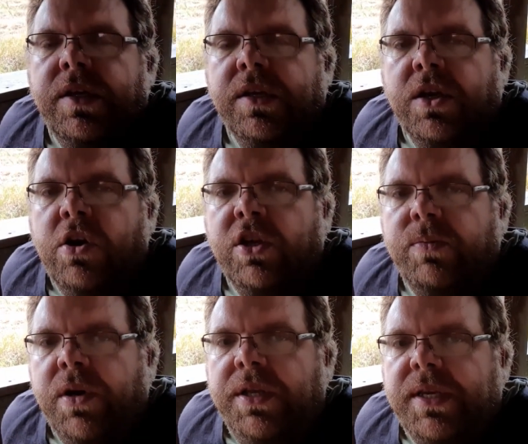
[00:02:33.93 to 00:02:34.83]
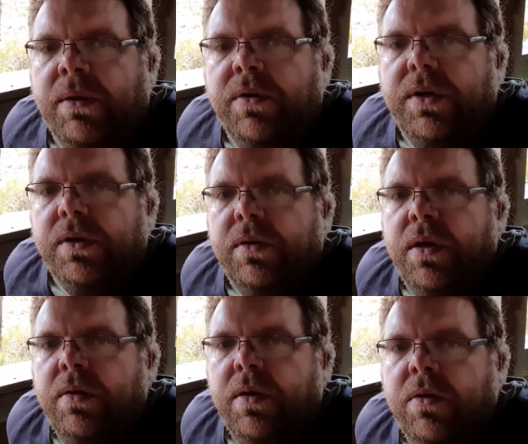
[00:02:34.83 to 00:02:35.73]
there's an osprey tower, so
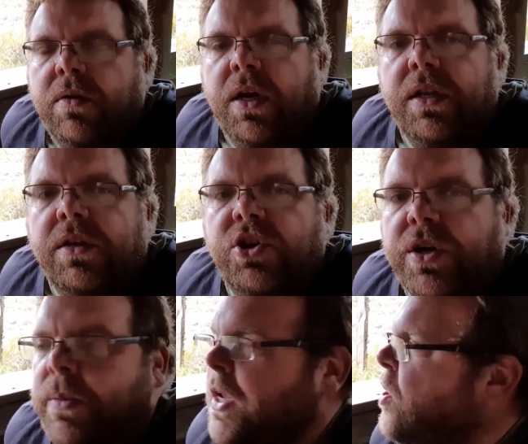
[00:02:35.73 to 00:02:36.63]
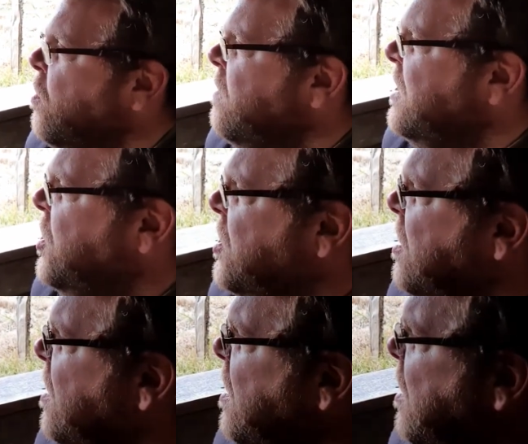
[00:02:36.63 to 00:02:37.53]
they look like they're trying to encourage
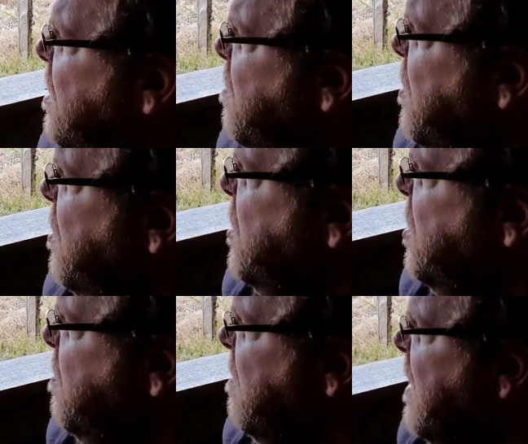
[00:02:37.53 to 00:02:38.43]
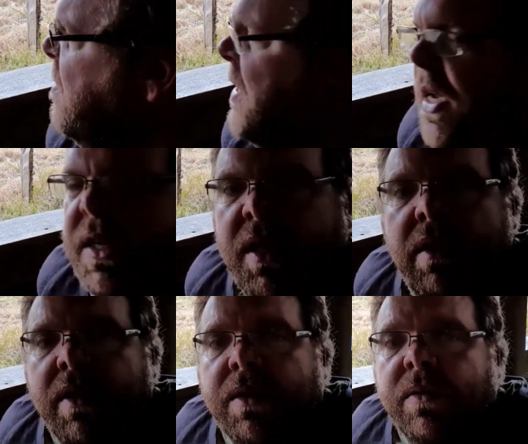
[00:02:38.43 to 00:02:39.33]
birds to perhaps nest
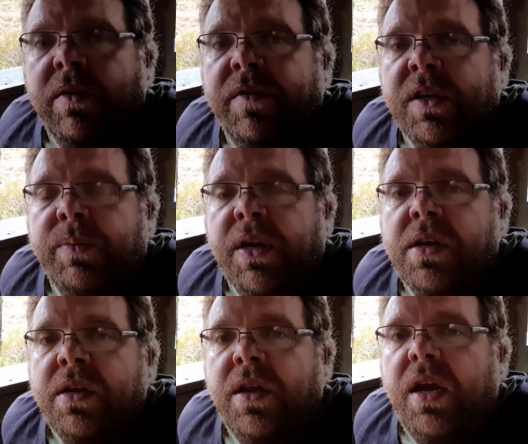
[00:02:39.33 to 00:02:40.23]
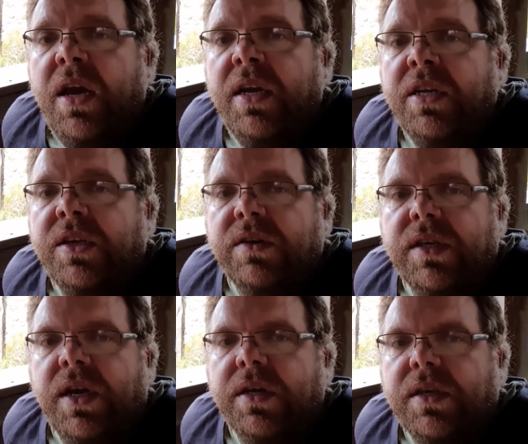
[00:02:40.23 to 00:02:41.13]
here. I don't know if there's been any
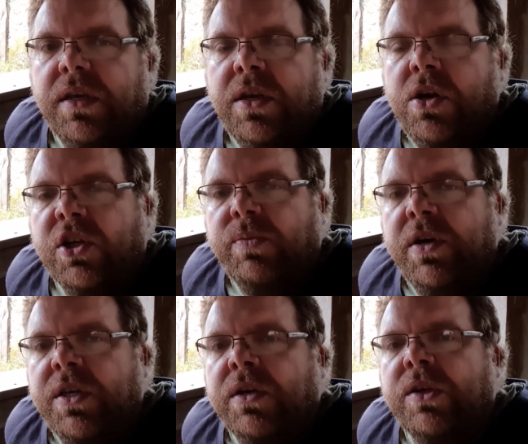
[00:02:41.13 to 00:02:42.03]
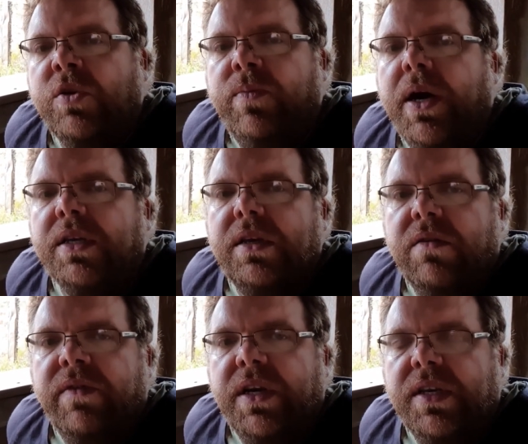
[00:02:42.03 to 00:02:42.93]
success, and the ospreys also pass
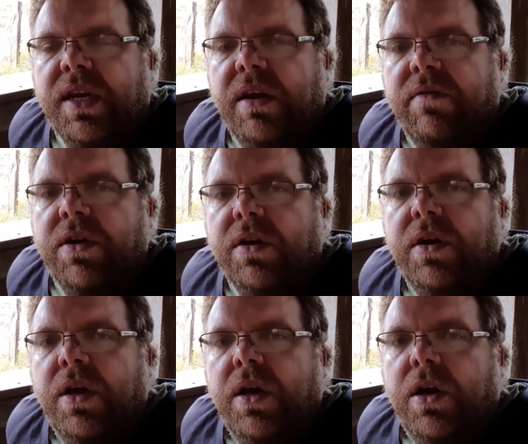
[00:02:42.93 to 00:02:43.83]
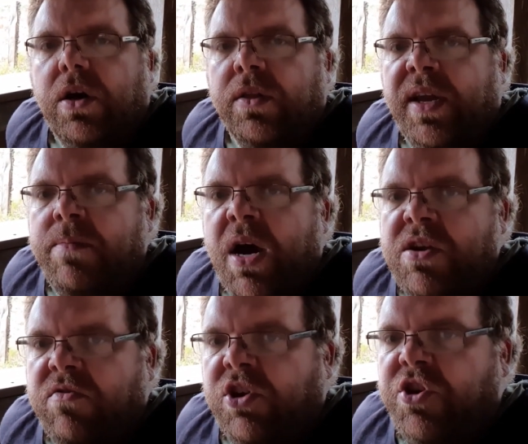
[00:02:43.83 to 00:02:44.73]
over this area on their
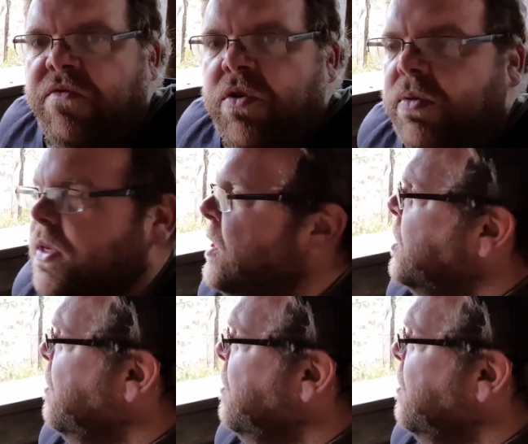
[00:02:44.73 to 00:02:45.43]
migratory routes as